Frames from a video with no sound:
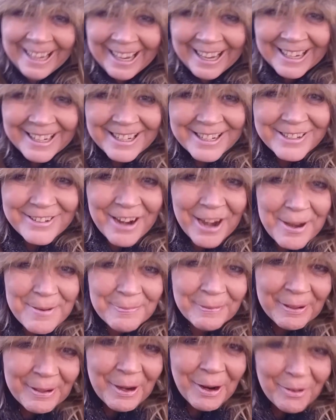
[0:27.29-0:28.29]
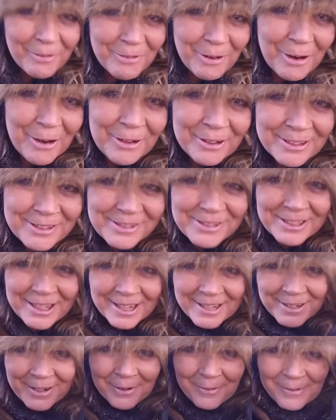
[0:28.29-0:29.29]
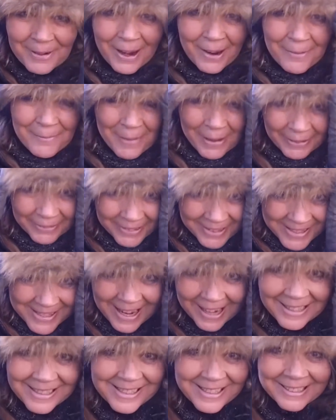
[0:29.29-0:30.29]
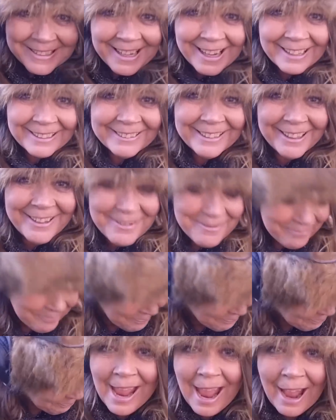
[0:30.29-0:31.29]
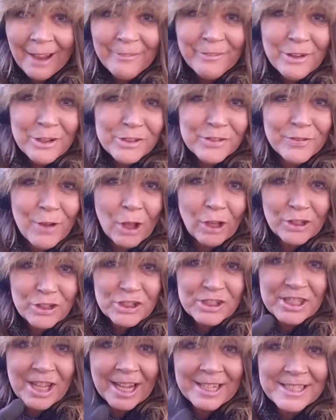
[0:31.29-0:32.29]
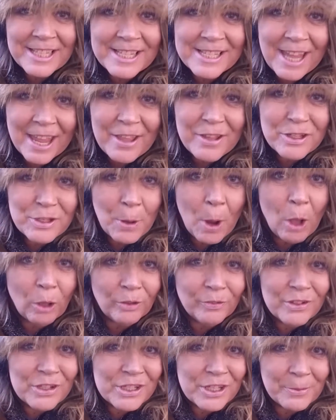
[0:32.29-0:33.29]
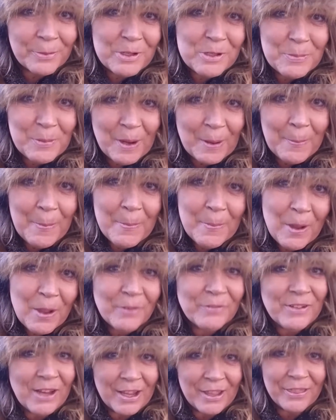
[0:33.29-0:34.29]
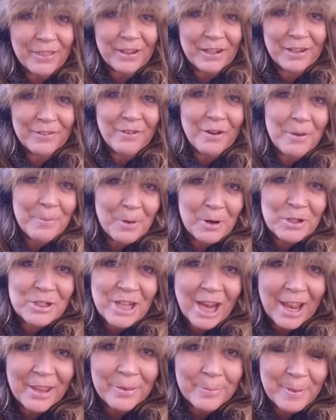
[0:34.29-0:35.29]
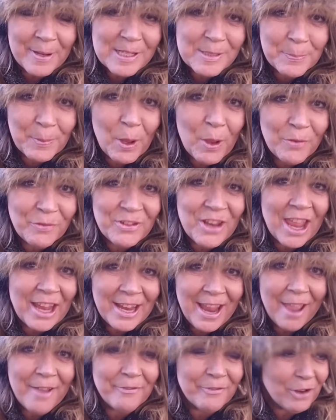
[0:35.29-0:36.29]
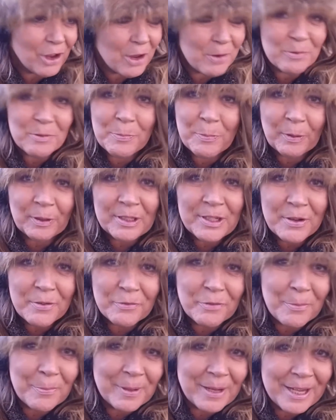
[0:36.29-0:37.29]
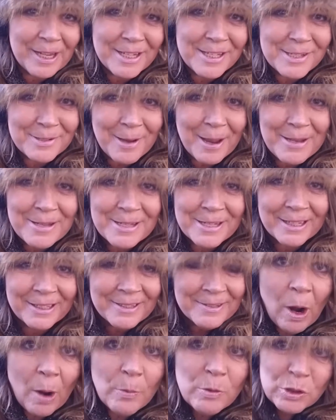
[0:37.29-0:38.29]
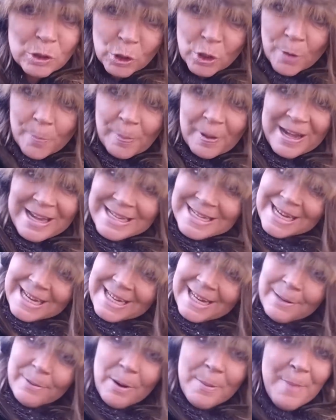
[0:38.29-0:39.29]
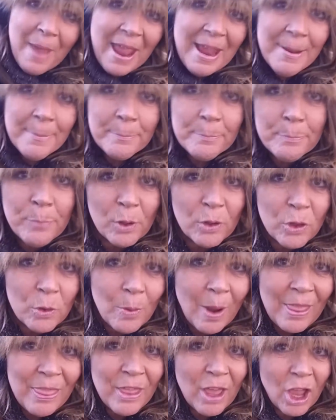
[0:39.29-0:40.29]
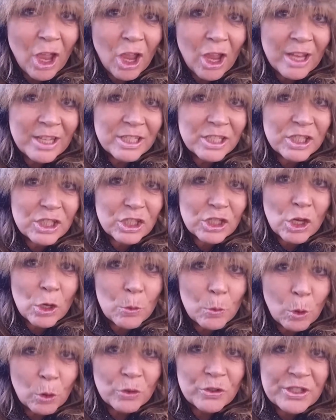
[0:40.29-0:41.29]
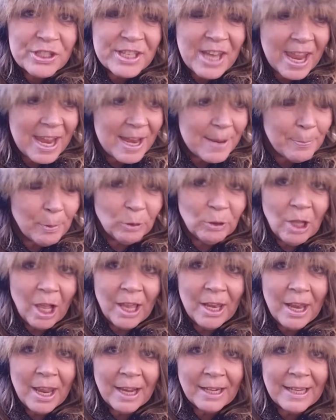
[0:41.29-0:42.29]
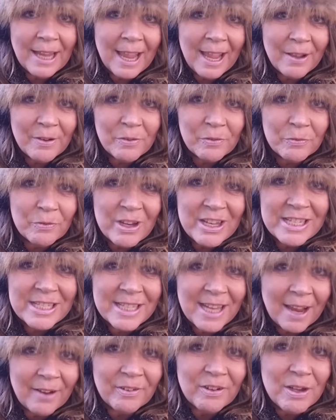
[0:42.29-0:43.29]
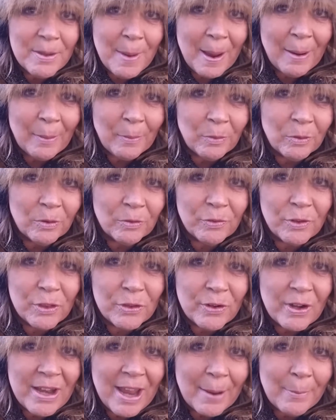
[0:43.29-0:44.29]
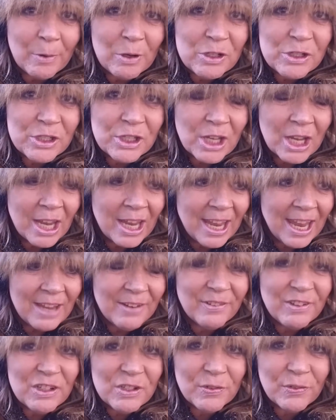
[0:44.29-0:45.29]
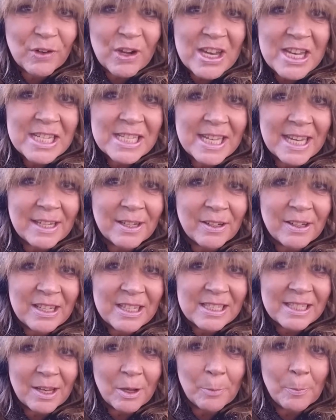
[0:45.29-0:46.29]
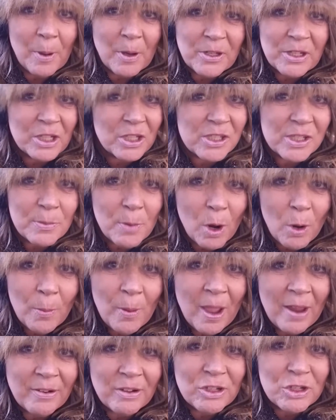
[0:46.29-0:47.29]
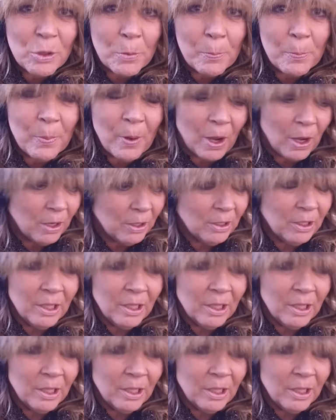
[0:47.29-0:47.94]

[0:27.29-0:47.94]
Isn't it great being off work? You just keep coming out metal detecting, can't you? First of all, I'd just like to say to all of you that wish me happy birthday, thank you very much. I had the best birthday ever. It was brilliant from beginning to end. I was going to bring Diggy with me, but the weather is too unstable and I can't risk having him out for 3 hours if it's freezing in his little body, because he won't wear a jumper.